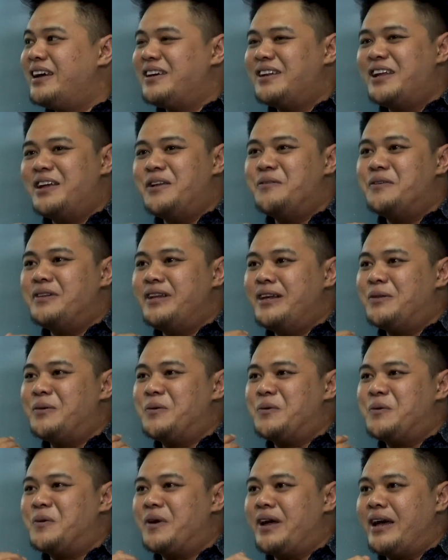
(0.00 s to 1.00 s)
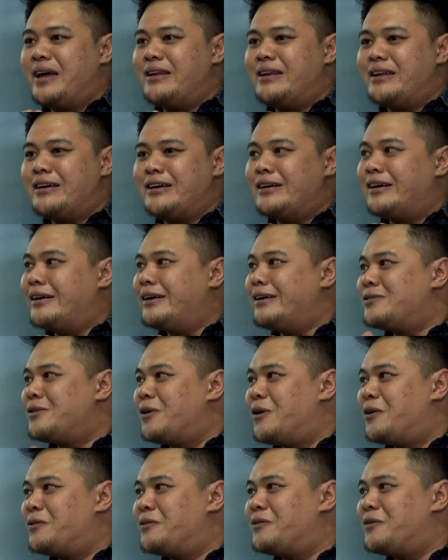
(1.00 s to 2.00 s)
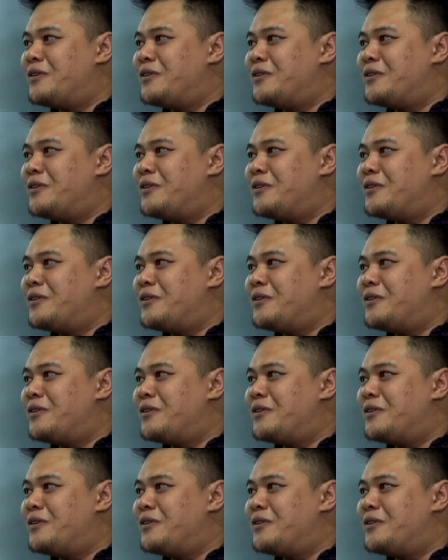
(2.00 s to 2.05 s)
that you will need to get solved.